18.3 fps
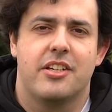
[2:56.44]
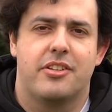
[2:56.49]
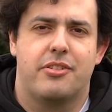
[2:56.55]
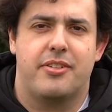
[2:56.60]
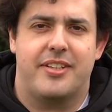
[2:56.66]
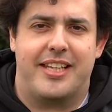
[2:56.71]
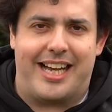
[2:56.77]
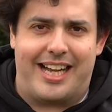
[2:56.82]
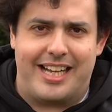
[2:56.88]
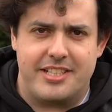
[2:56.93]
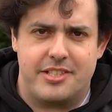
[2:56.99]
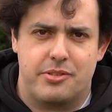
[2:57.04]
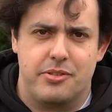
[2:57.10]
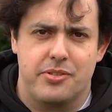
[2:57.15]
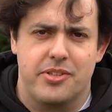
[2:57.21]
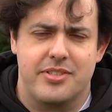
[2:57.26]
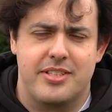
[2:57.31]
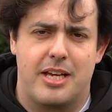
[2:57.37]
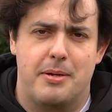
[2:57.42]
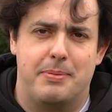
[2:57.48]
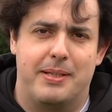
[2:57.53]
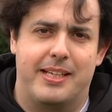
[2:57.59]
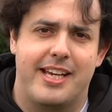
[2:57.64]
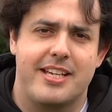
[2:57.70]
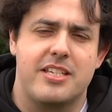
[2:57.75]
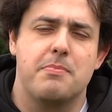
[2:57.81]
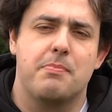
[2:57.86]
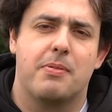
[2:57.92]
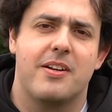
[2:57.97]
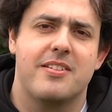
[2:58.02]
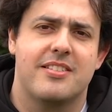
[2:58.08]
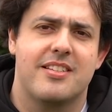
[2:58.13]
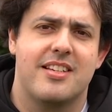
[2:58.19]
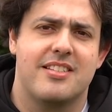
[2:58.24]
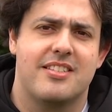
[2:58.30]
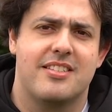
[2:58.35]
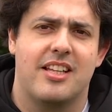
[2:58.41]
Through the astronaut application
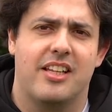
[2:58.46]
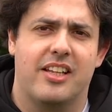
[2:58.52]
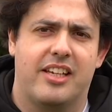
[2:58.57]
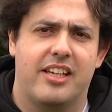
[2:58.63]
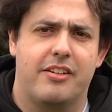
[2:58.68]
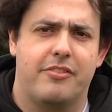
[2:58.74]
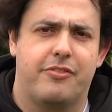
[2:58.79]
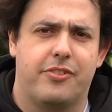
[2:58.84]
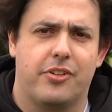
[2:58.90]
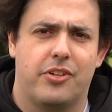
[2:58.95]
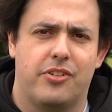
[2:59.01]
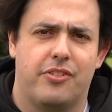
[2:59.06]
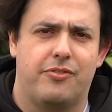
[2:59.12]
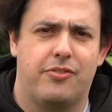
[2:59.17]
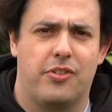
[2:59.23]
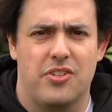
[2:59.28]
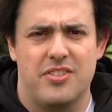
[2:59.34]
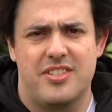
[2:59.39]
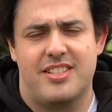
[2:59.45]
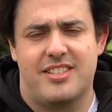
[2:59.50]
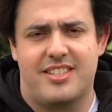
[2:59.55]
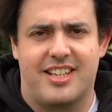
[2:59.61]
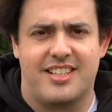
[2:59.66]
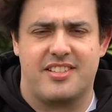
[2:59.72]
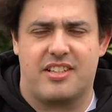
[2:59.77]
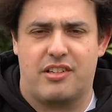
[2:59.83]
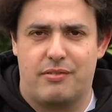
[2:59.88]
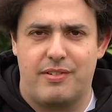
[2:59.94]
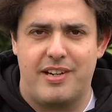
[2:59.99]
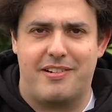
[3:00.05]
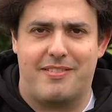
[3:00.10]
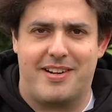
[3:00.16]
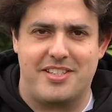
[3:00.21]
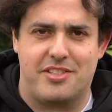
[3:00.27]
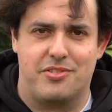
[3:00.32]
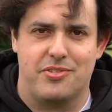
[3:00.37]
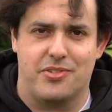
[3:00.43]
process, they're looking for 4 to 6 career
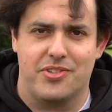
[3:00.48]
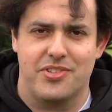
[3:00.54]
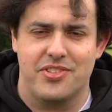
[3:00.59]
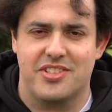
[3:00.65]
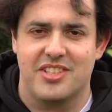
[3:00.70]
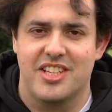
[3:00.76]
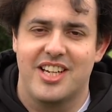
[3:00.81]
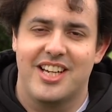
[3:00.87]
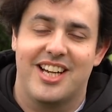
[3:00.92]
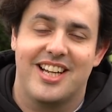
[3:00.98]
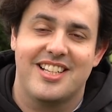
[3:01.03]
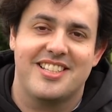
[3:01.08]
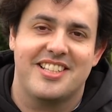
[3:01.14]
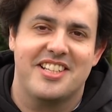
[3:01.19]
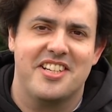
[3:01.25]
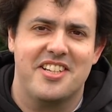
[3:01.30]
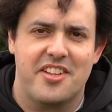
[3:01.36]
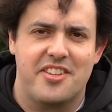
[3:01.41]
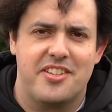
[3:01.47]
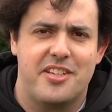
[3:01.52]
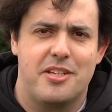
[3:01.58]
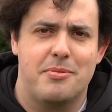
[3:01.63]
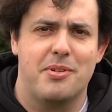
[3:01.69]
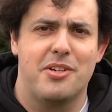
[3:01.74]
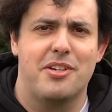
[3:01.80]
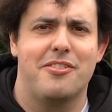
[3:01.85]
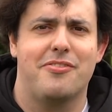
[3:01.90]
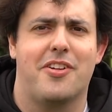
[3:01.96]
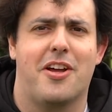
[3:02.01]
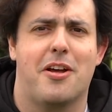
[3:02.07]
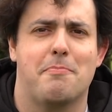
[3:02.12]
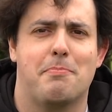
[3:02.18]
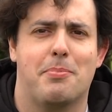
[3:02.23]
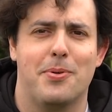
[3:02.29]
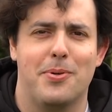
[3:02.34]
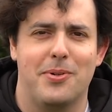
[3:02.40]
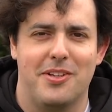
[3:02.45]
astronauts, and in another new move, a
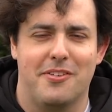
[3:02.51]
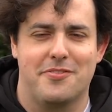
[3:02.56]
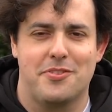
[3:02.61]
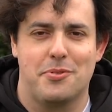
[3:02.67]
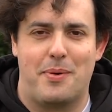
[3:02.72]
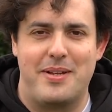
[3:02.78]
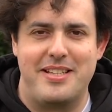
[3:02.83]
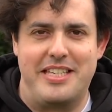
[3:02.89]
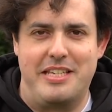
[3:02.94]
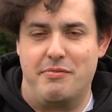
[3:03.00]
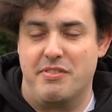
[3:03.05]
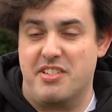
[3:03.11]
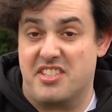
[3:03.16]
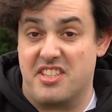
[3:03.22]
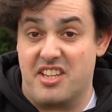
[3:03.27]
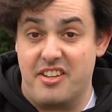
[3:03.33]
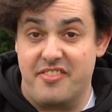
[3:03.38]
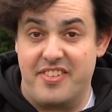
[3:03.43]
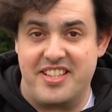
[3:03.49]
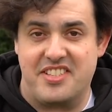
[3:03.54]
pool of 20 reserve